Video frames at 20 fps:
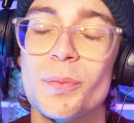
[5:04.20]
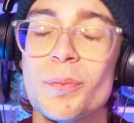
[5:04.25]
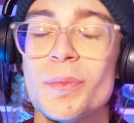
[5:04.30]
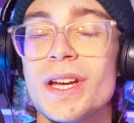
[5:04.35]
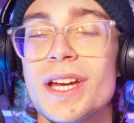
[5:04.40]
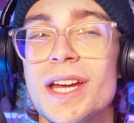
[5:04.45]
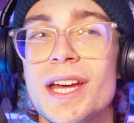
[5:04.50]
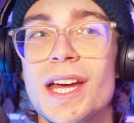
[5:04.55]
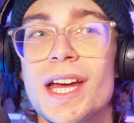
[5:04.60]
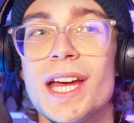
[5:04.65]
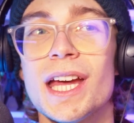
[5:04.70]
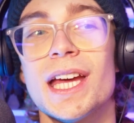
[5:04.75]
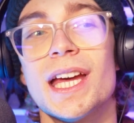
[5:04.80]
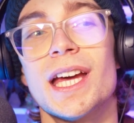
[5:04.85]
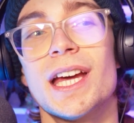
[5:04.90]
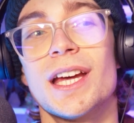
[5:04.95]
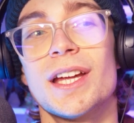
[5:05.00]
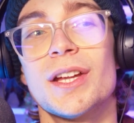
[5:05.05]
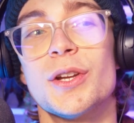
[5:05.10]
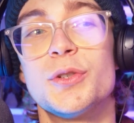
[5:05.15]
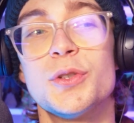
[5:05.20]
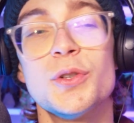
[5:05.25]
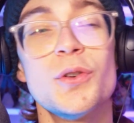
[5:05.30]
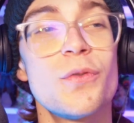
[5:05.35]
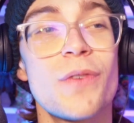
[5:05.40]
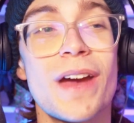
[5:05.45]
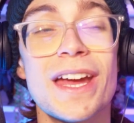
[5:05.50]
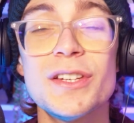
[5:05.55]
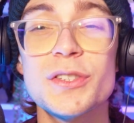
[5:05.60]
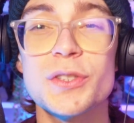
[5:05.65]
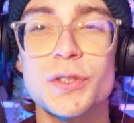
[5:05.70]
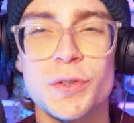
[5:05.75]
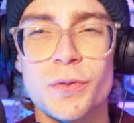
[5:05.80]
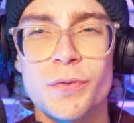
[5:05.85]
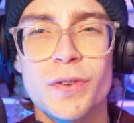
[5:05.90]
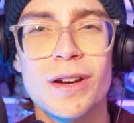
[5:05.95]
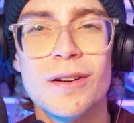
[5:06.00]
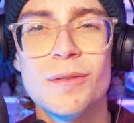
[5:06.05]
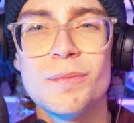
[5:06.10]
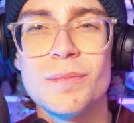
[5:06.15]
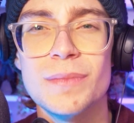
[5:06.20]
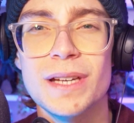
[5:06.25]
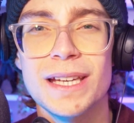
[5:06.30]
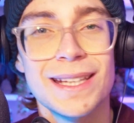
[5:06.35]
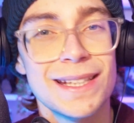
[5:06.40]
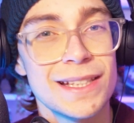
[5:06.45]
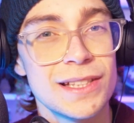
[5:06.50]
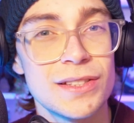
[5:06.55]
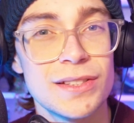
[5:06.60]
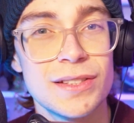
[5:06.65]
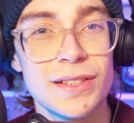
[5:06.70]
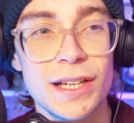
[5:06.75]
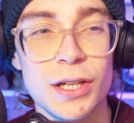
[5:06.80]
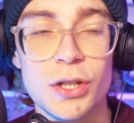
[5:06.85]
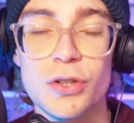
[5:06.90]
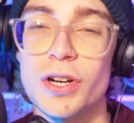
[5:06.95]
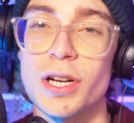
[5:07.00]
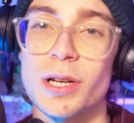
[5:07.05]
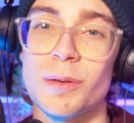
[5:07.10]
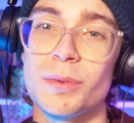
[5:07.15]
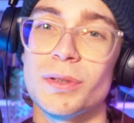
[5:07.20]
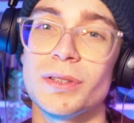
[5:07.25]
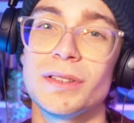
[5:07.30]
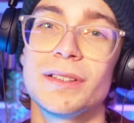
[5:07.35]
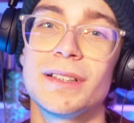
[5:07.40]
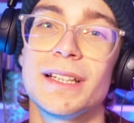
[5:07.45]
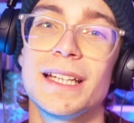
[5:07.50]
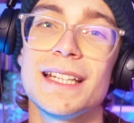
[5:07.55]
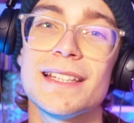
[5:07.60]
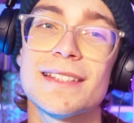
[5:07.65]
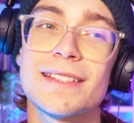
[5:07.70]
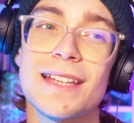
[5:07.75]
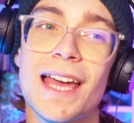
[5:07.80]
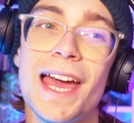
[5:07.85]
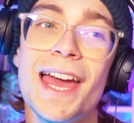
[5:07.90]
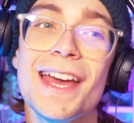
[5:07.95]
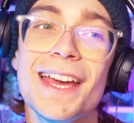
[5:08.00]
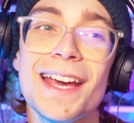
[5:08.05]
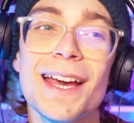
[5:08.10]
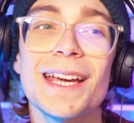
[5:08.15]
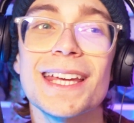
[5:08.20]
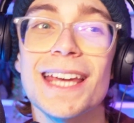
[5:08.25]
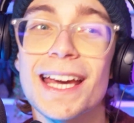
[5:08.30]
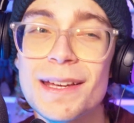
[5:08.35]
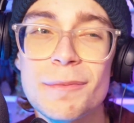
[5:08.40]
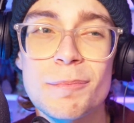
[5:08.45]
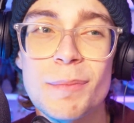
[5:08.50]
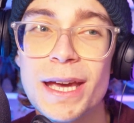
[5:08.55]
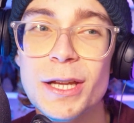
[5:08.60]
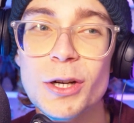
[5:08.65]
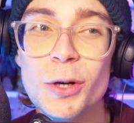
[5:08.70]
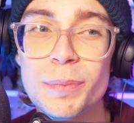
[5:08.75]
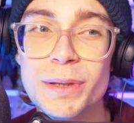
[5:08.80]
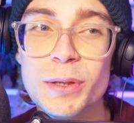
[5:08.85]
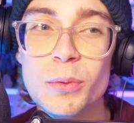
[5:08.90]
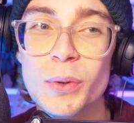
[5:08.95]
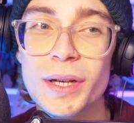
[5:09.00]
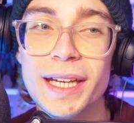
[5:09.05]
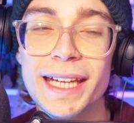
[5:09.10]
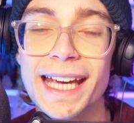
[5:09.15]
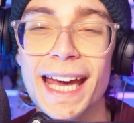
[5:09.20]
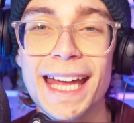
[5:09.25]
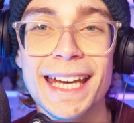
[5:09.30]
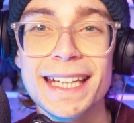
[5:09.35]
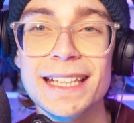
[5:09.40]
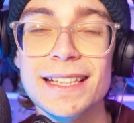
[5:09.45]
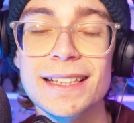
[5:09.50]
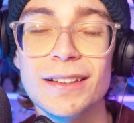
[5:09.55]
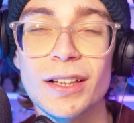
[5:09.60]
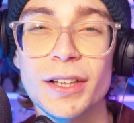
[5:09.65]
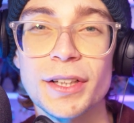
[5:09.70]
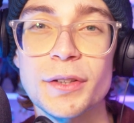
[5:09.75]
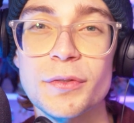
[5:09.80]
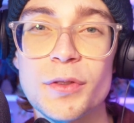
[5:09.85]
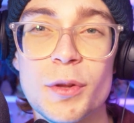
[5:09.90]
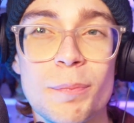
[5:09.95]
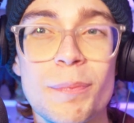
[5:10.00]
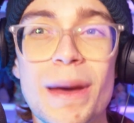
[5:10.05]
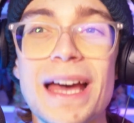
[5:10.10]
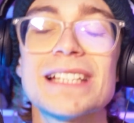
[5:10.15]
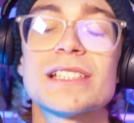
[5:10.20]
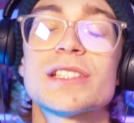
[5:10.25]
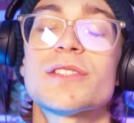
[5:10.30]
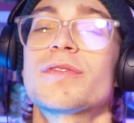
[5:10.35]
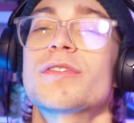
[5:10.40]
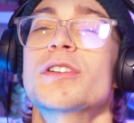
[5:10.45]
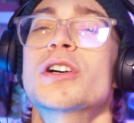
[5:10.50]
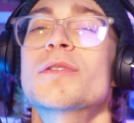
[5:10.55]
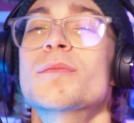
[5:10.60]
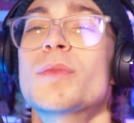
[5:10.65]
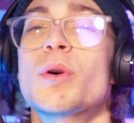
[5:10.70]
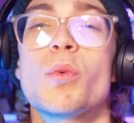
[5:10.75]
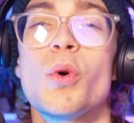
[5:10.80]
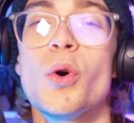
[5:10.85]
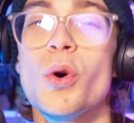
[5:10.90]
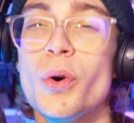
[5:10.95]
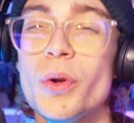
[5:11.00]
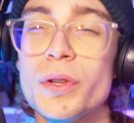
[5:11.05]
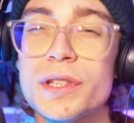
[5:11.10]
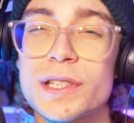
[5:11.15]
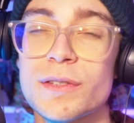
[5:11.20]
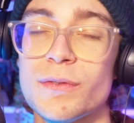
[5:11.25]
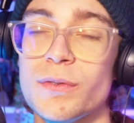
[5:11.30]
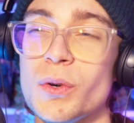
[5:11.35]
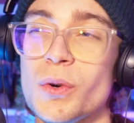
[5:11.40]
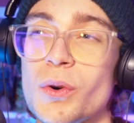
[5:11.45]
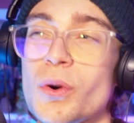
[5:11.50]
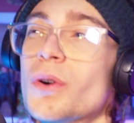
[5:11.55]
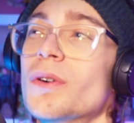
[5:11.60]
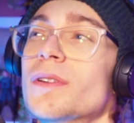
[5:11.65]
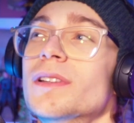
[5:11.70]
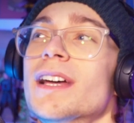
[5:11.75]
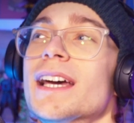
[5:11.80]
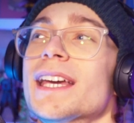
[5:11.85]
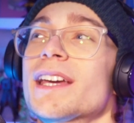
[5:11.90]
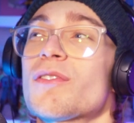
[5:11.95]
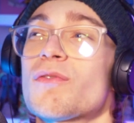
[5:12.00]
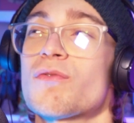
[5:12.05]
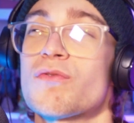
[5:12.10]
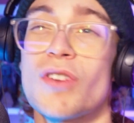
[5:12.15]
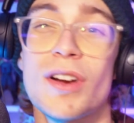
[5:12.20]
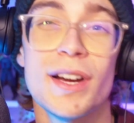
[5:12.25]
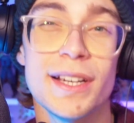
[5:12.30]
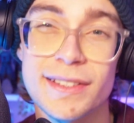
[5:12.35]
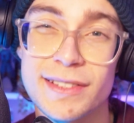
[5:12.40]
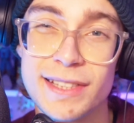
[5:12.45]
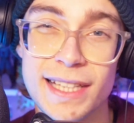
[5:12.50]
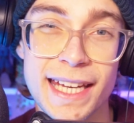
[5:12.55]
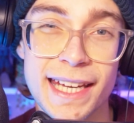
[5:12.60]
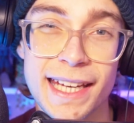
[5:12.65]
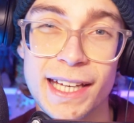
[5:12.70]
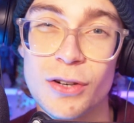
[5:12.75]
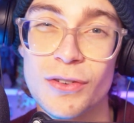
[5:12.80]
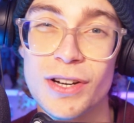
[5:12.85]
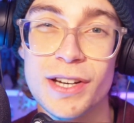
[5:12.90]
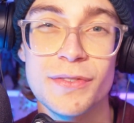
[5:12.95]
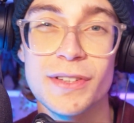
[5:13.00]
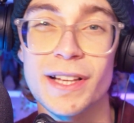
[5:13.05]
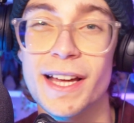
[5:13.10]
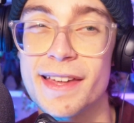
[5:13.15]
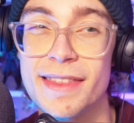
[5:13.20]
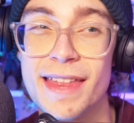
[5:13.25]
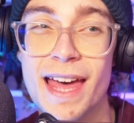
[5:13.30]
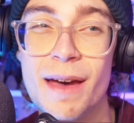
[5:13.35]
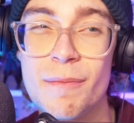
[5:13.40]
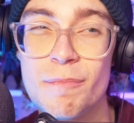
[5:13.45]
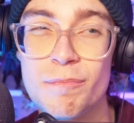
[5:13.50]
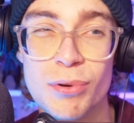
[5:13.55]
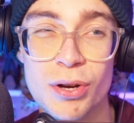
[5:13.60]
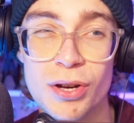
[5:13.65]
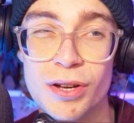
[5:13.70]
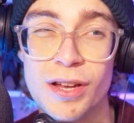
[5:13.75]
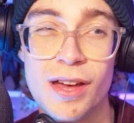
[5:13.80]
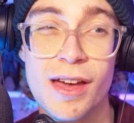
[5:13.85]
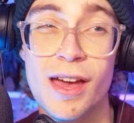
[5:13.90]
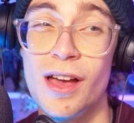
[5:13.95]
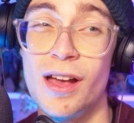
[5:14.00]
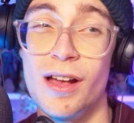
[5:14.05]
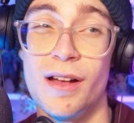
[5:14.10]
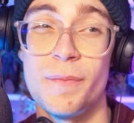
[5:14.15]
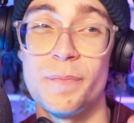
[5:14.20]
of them. Do Venge as a film is incredible. It may not be winning any, like, the best film awards for, like, writing or anything like that, but